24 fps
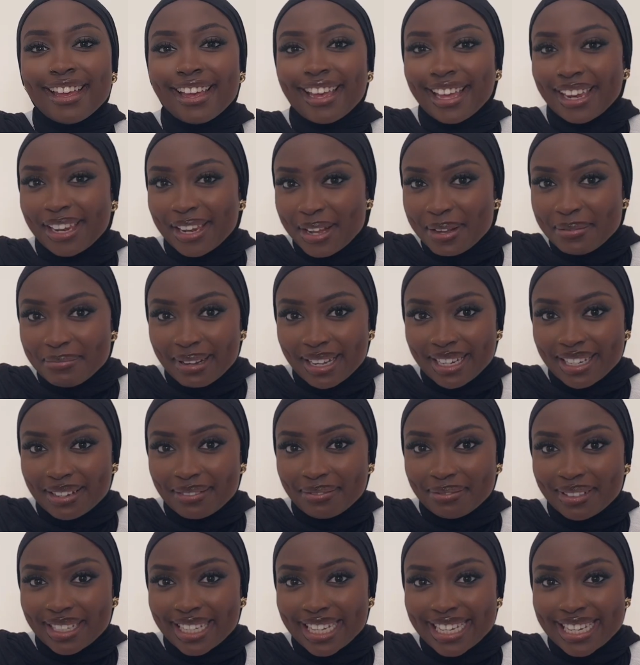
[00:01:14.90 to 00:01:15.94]
Hello my
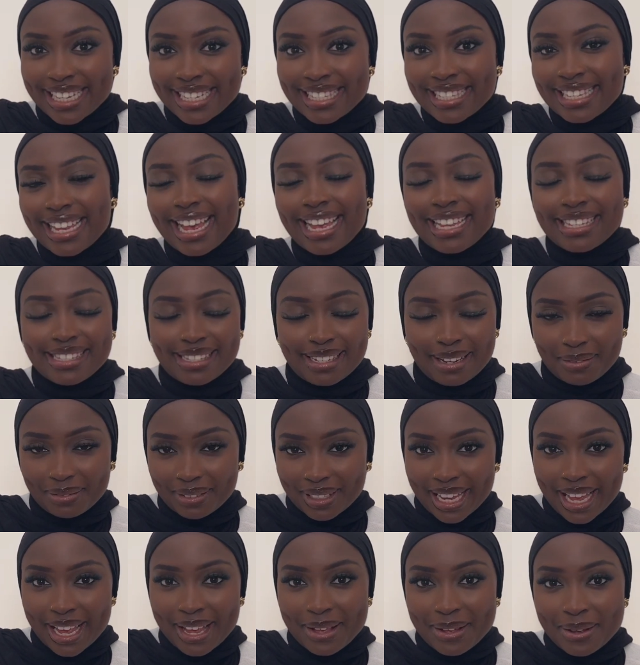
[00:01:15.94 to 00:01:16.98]
lovelies, Assalamu
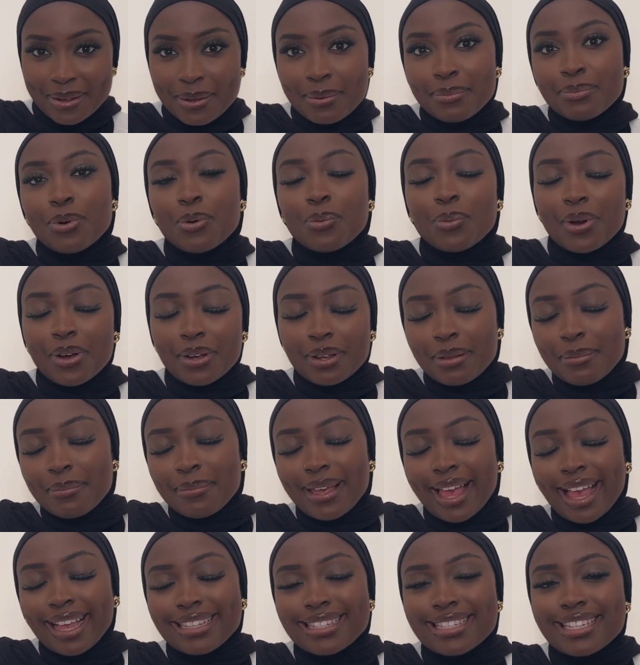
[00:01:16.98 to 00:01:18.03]
alaikum. Welcome
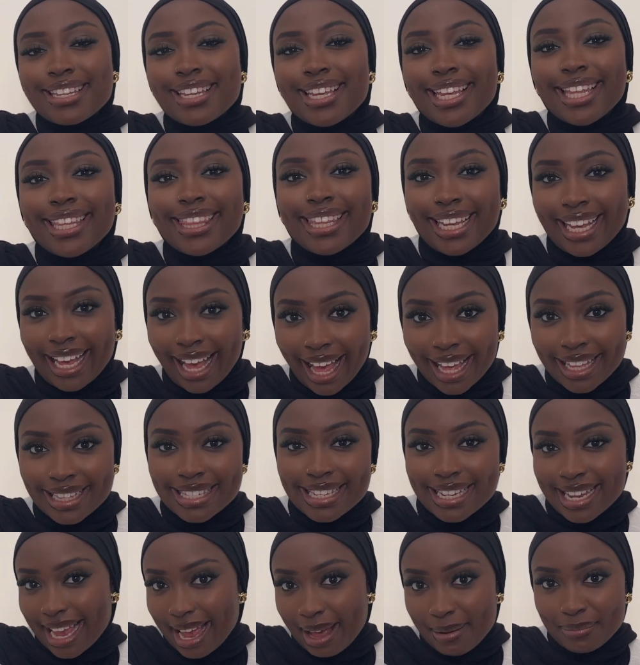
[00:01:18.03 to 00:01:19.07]
back to the Guide to
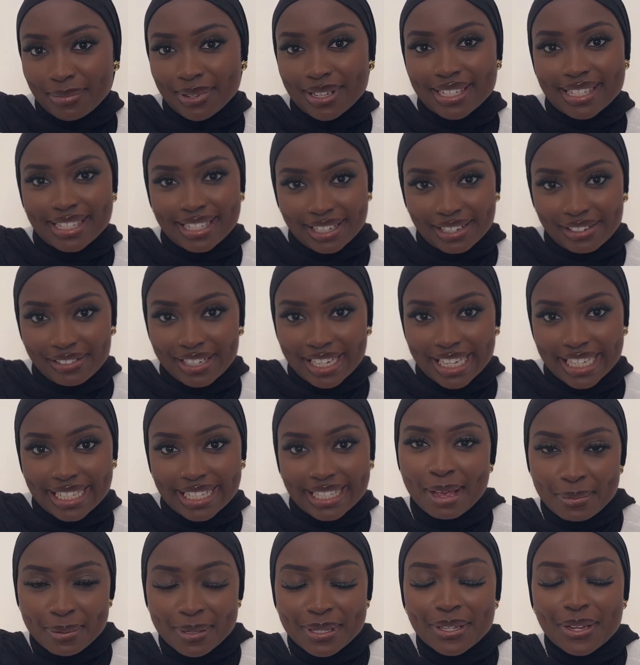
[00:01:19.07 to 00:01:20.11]
Gambia series,
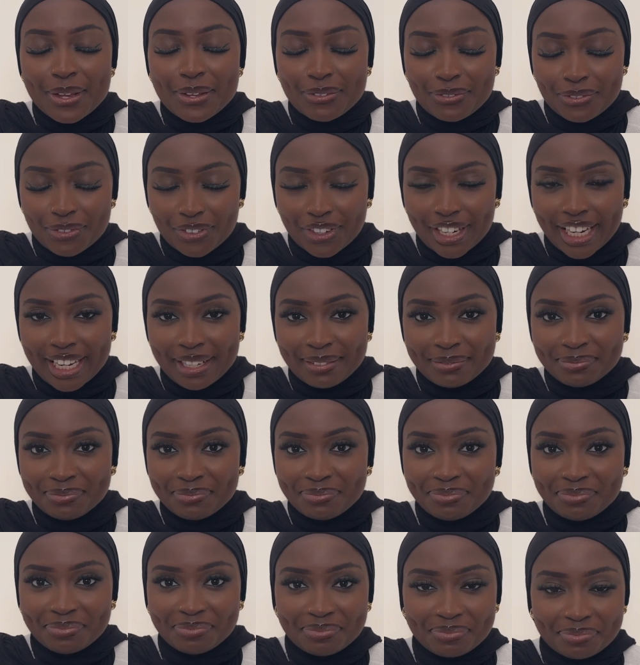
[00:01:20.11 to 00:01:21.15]
episode 3,
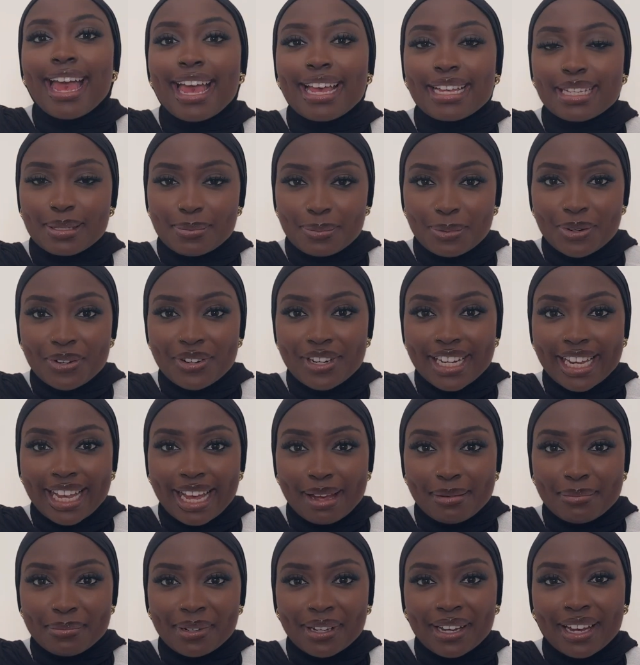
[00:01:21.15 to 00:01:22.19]
exploring
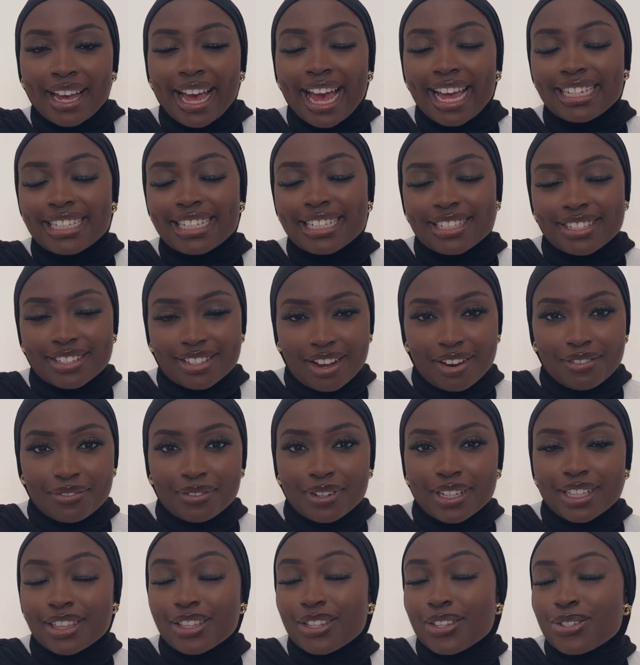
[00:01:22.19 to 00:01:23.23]
Gambia and
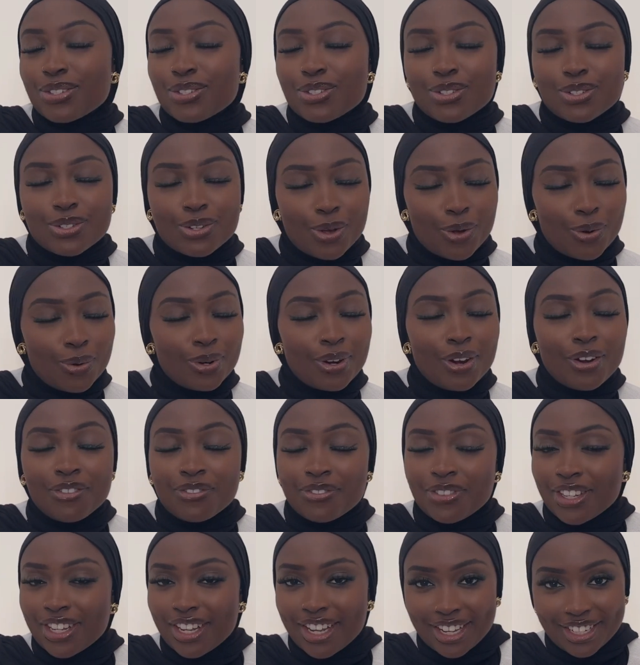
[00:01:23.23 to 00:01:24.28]
discovering the soul of
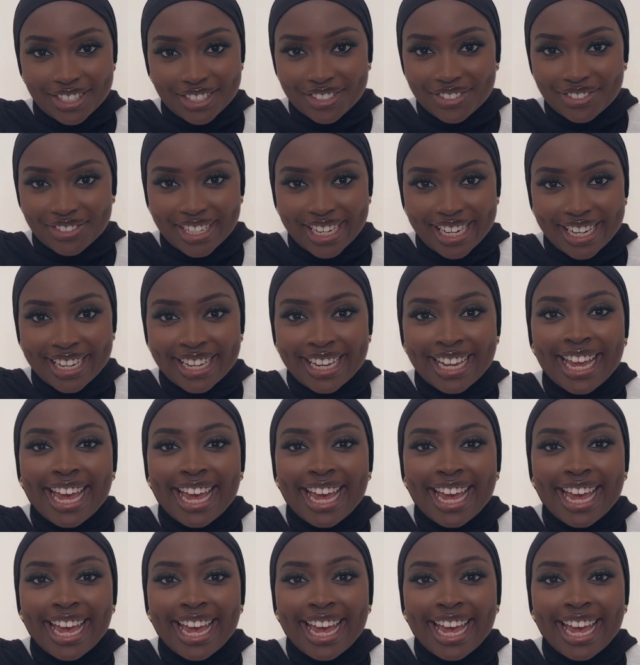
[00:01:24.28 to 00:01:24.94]
the country.